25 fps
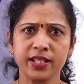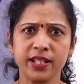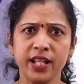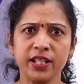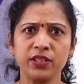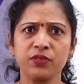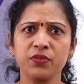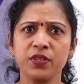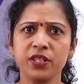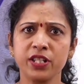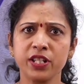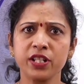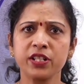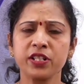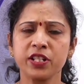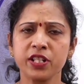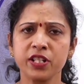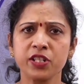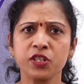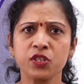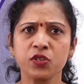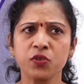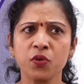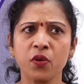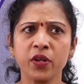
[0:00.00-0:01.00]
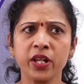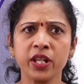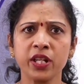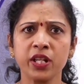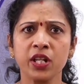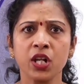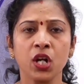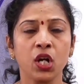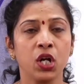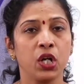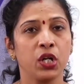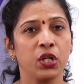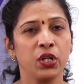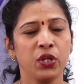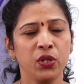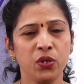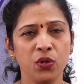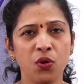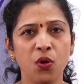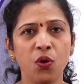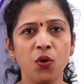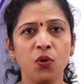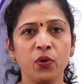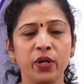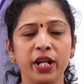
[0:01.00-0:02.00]
length which it is showing?
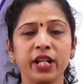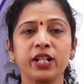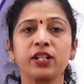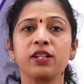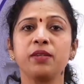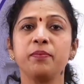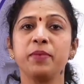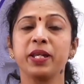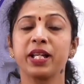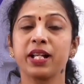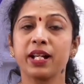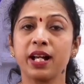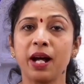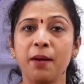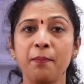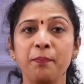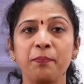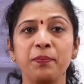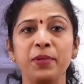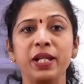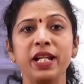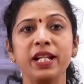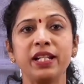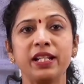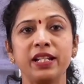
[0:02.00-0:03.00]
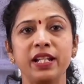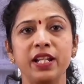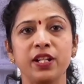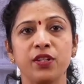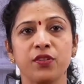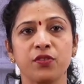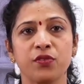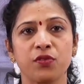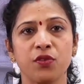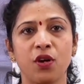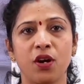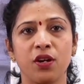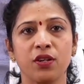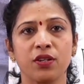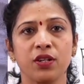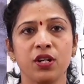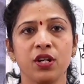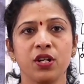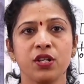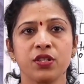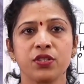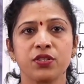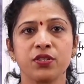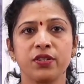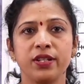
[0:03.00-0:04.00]
No, it will be completely wrong.
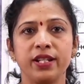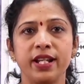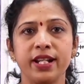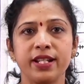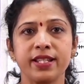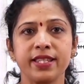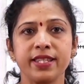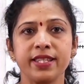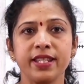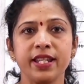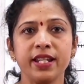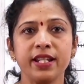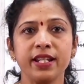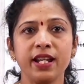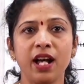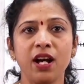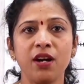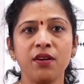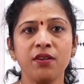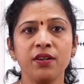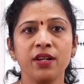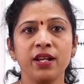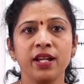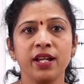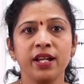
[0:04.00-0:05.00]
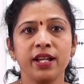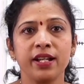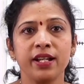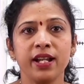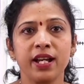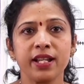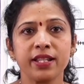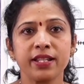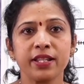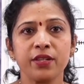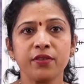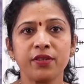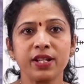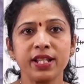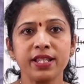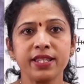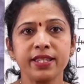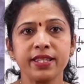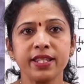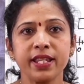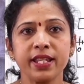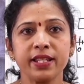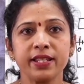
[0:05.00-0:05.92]
So let's see now. Now you can see